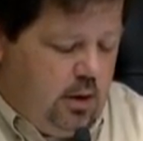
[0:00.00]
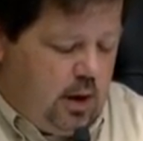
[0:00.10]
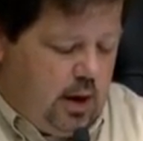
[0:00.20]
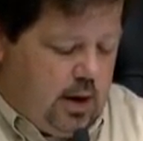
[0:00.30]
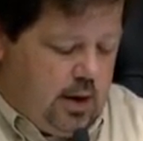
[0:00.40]

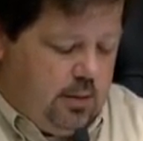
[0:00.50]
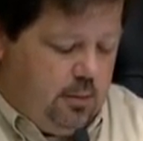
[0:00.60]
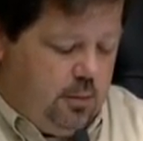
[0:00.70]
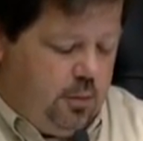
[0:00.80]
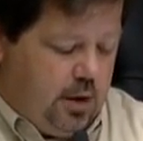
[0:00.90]

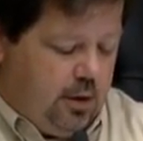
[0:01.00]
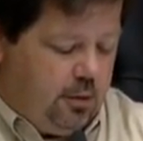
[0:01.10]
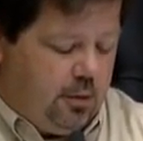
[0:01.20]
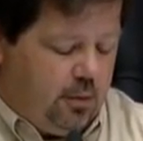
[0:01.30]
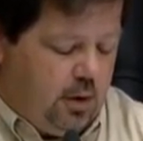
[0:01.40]
Um, the
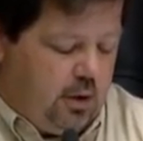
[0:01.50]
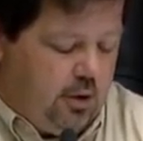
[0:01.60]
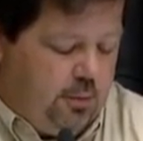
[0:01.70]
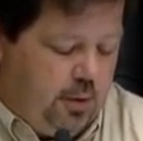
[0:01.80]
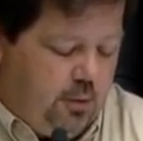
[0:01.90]
other
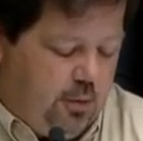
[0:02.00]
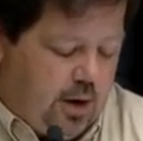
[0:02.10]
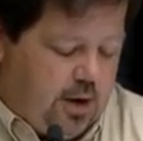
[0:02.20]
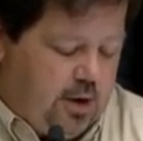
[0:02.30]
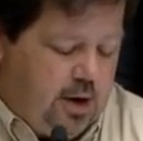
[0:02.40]
group that we
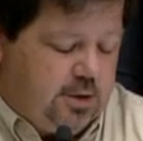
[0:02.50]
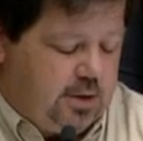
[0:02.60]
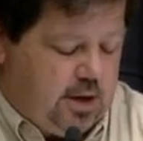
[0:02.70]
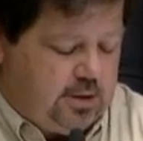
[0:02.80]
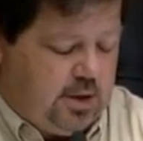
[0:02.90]
recognized
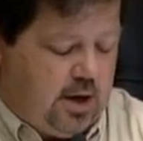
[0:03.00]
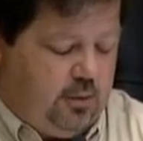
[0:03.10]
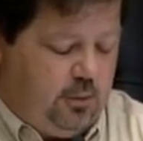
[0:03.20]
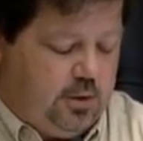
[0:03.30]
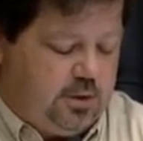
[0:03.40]
last
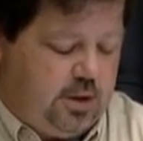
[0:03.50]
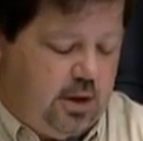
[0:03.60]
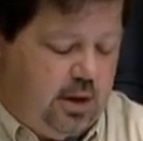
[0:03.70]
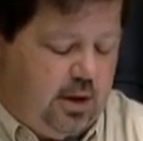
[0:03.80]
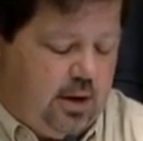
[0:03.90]
night was
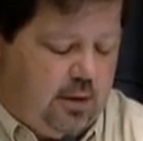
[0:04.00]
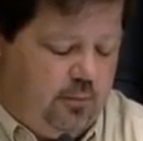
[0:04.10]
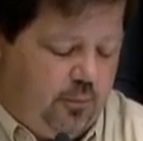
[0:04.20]
the uh,